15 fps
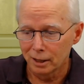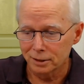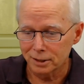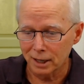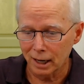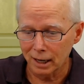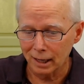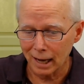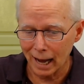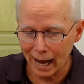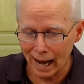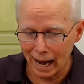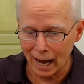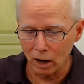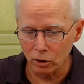saying,
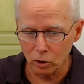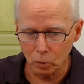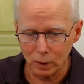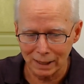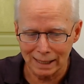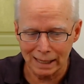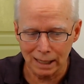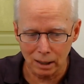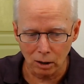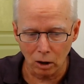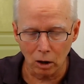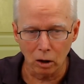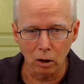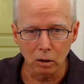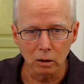how do we get
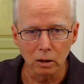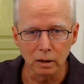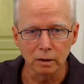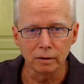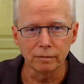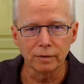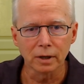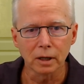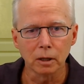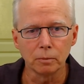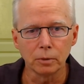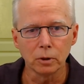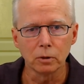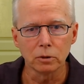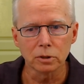all of the
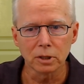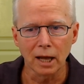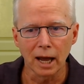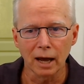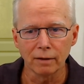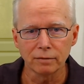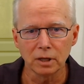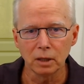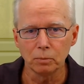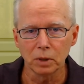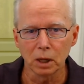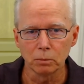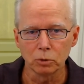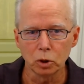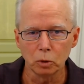computers to have
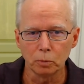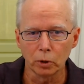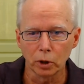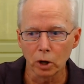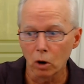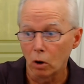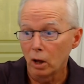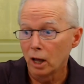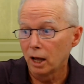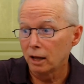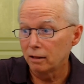TPM 2.0?